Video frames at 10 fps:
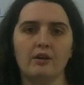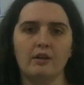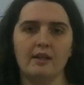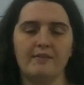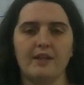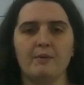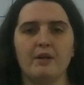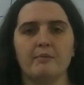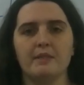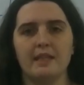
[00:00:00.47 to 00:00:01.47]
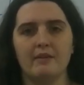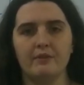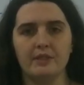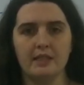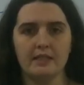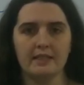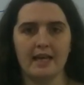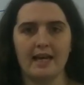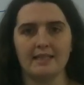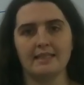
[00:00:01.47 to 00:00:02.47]
Good evening and welcome to DL Physics,
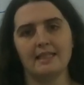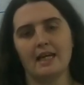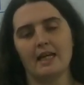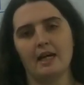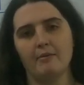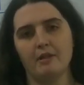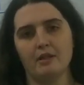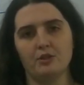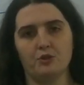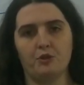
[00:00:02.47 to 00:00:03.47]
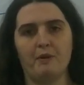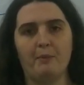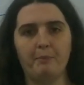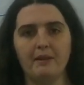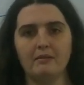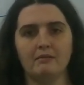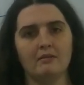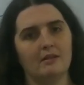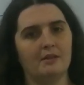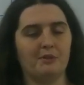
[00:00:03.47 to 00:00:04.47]
and today I'm going to talk about BIL,
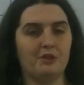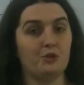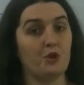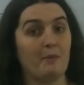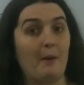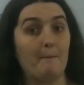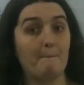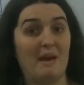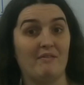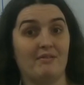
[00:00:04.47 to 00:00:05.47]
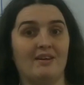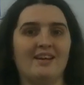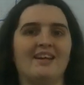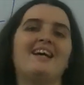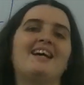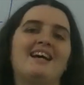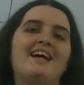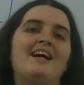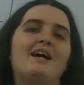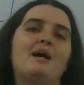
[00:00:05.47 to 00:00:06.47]
I'm going to talk about BeV.
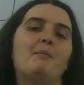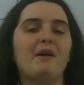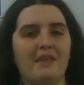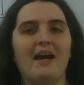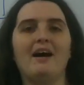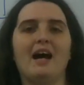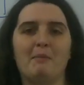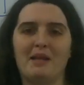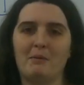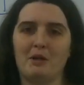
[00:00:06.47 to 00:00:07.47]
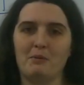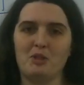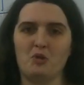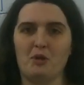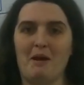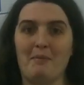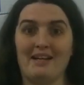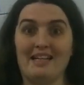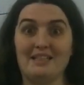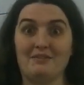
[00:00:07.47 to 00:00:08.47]
By that, I mean I'm going to be talking about
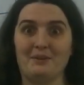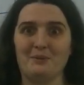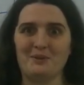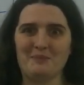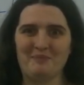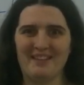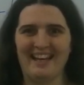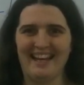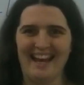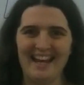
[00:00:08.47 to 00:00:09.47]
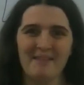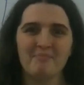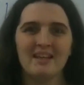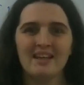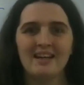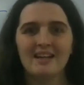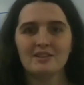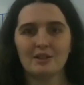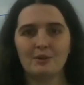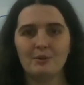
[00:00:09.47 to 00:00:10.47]
magnetic fields, okay?
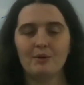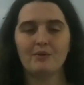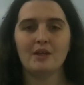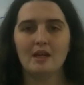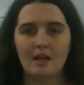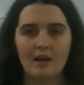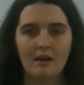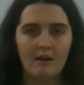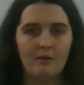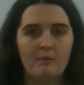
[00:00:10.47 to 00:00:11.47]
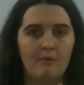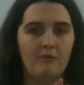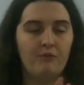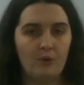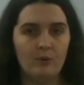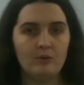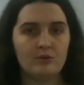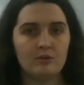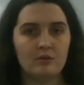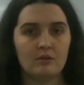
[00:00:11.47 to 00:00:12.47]
So the
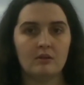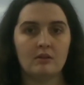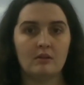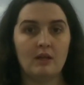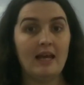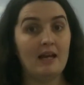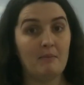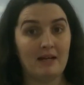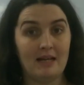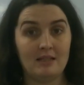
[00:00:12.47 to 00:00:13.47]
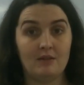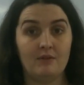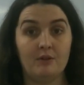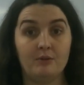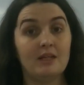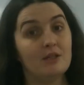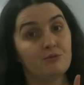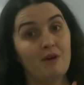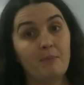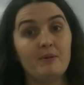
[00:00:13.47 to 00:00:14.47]
force in a magnetic field is
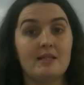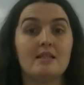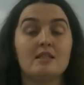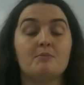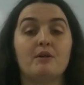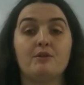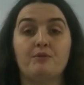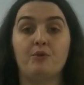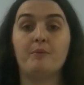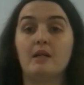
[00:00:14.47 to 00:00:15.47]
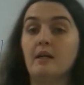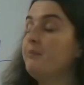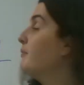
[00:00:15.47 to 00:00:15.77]
represented by the formula